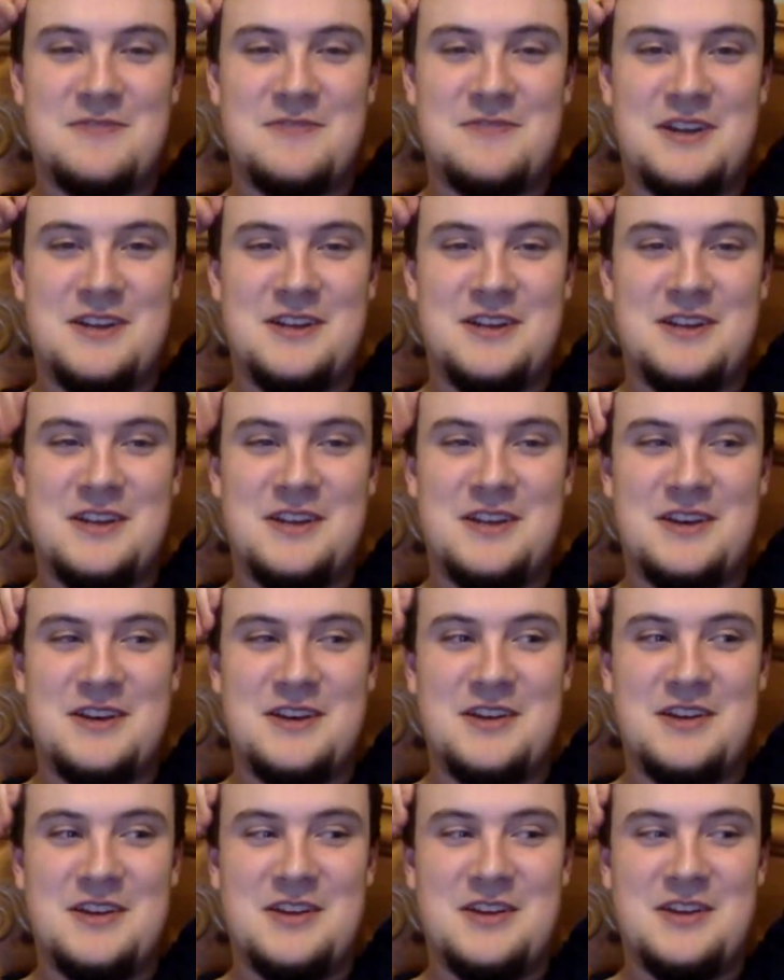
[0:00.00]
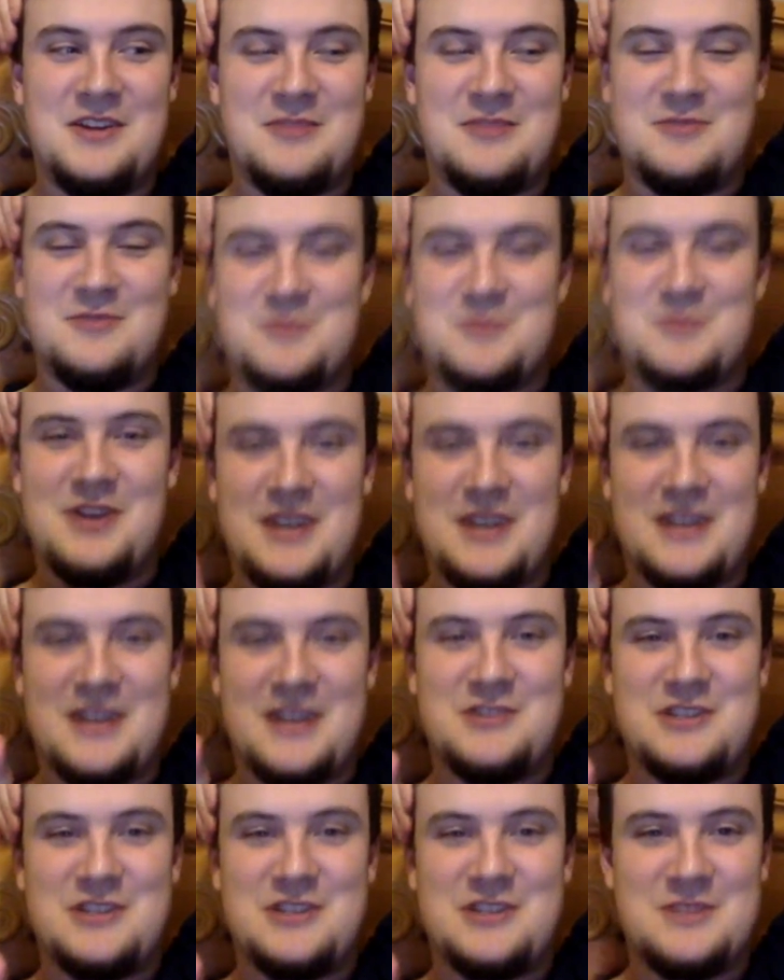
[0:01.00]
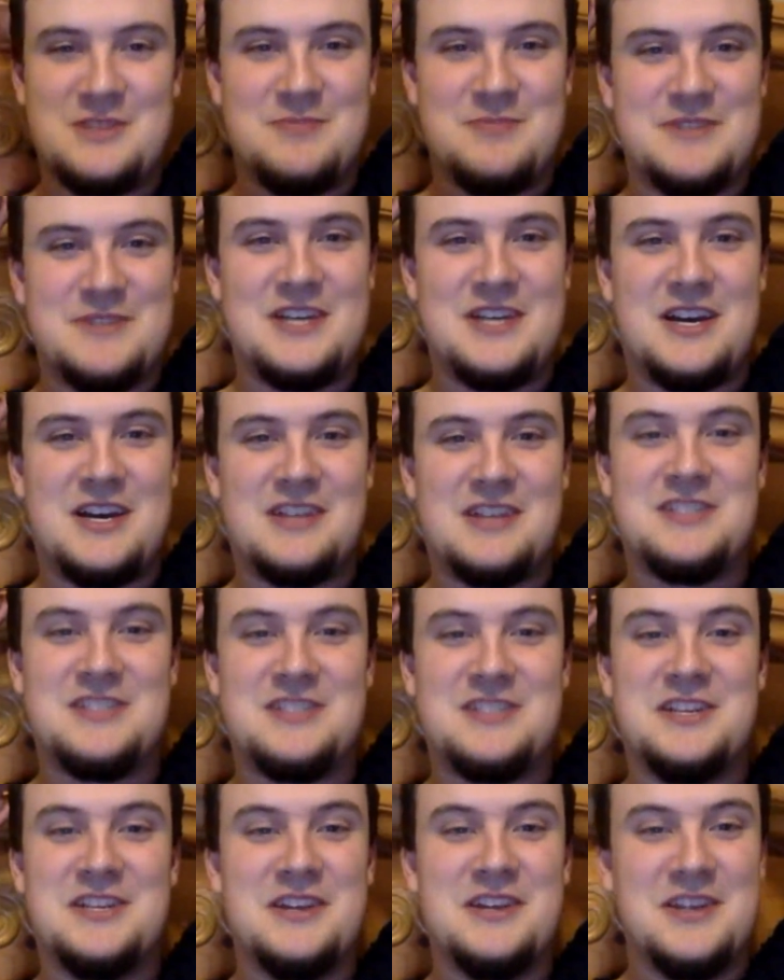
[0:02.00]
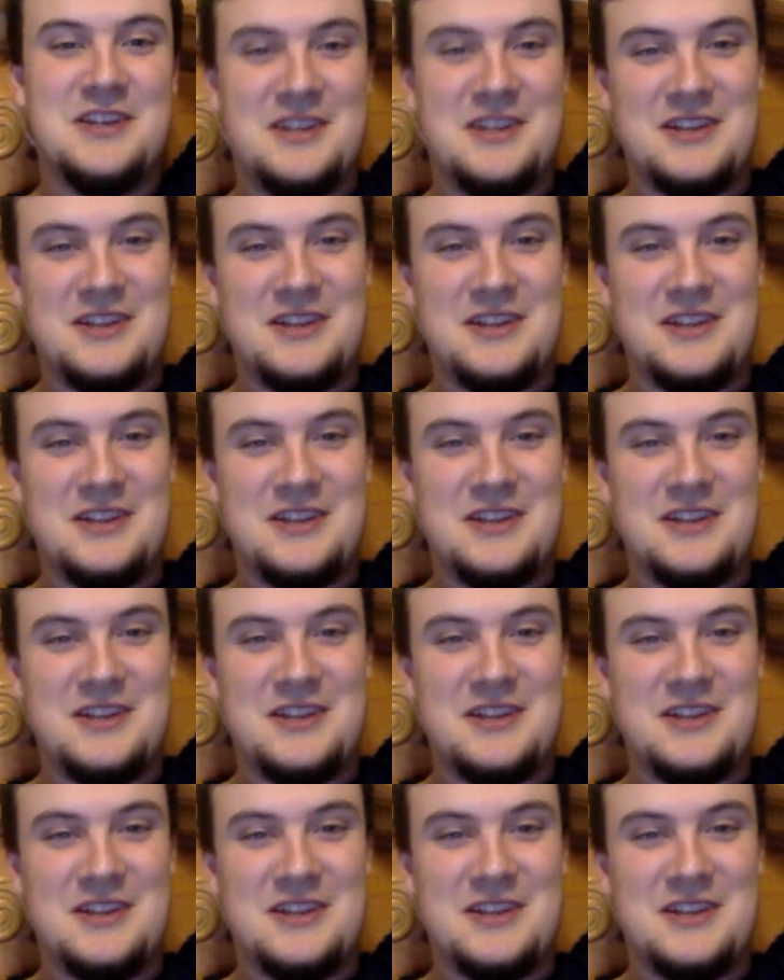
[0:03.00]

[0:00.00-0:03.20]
and there was one guy dressed up as Toxie,